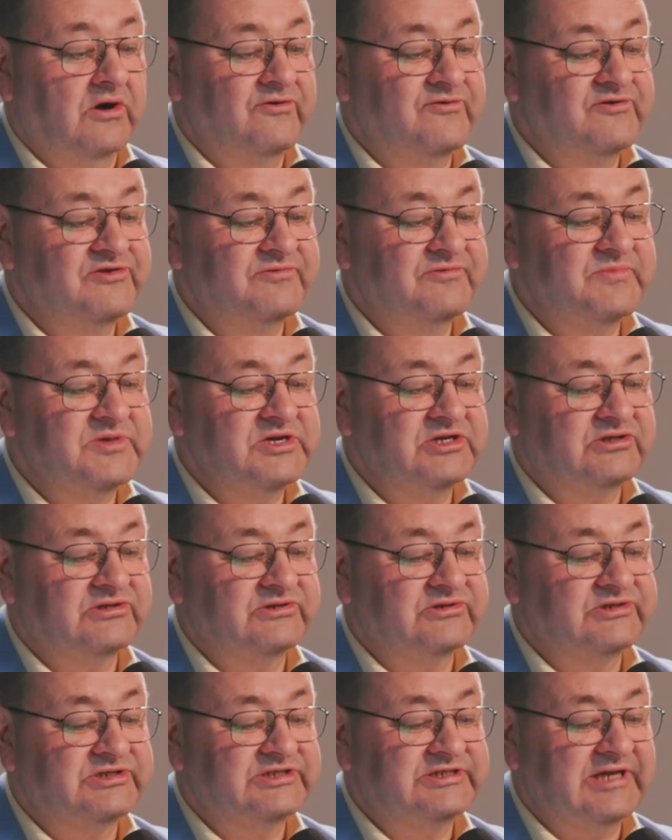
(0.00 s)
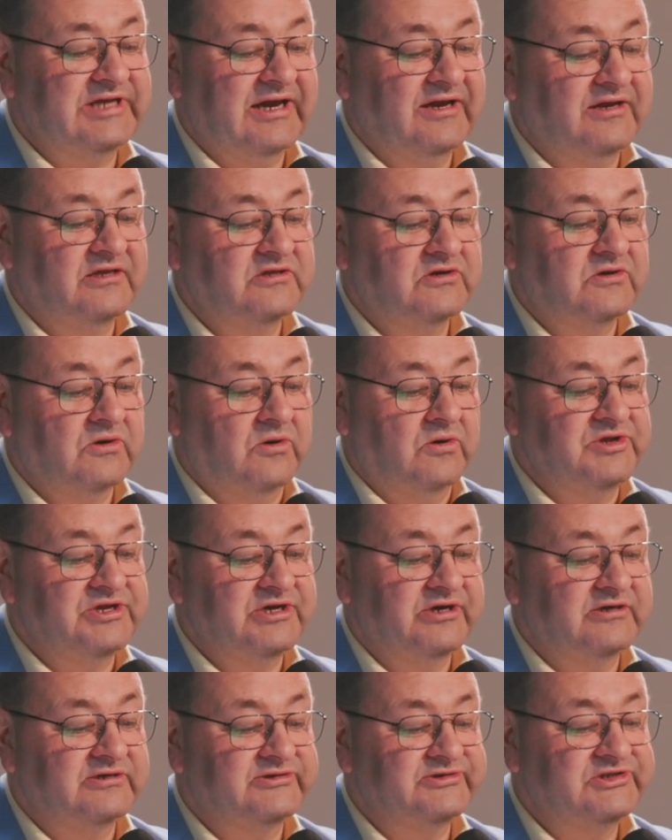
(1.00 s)
with me to 2
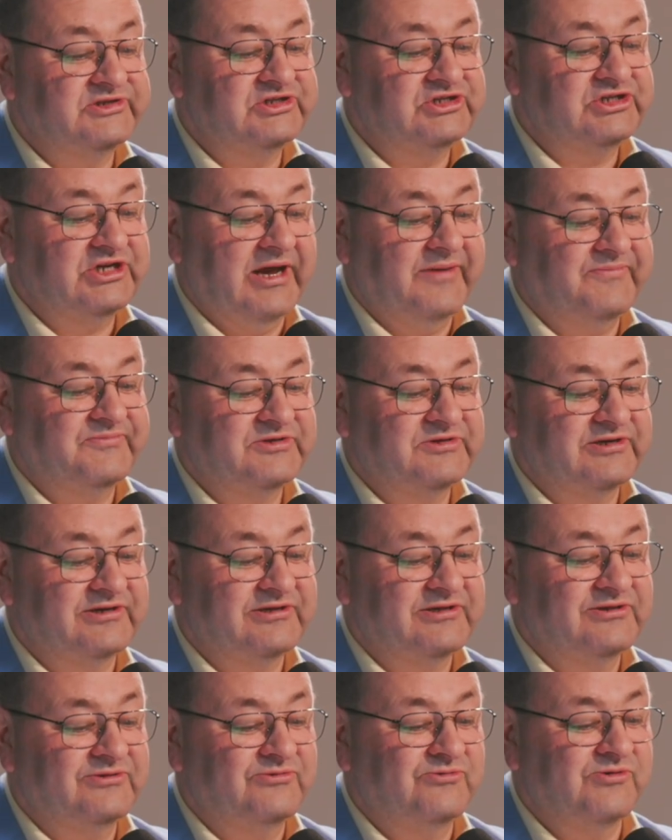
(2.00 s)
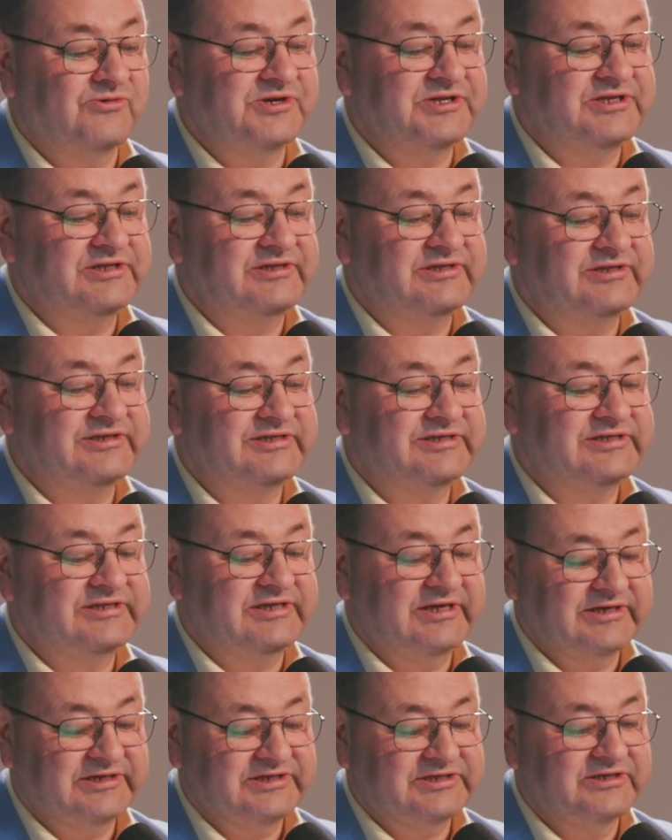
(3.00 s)
Chronicles chapter
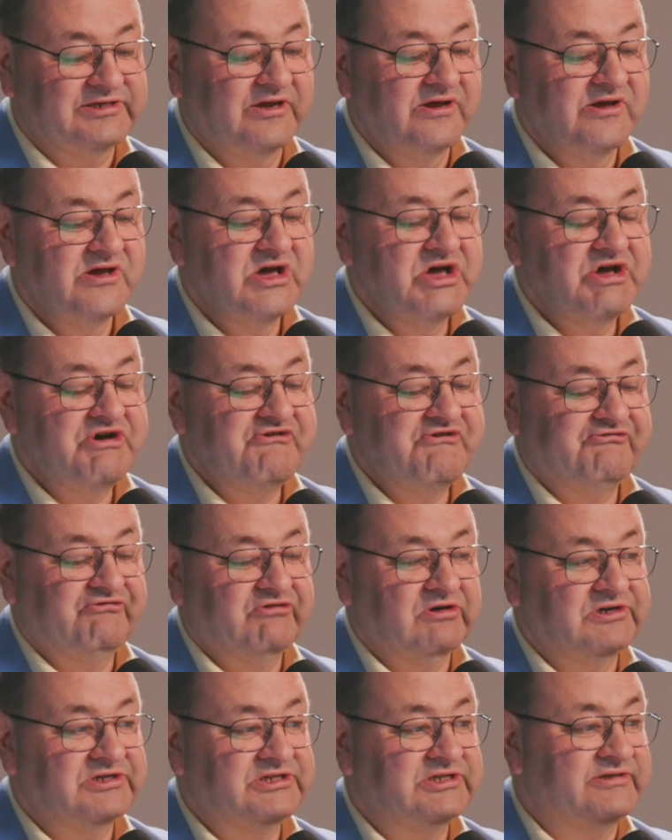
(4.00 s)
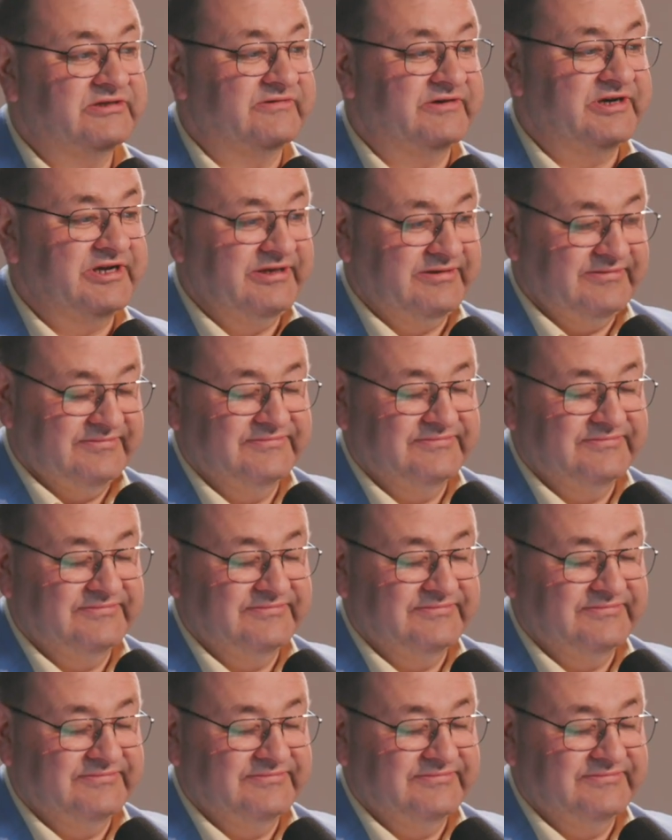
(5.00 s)
26, verse 3.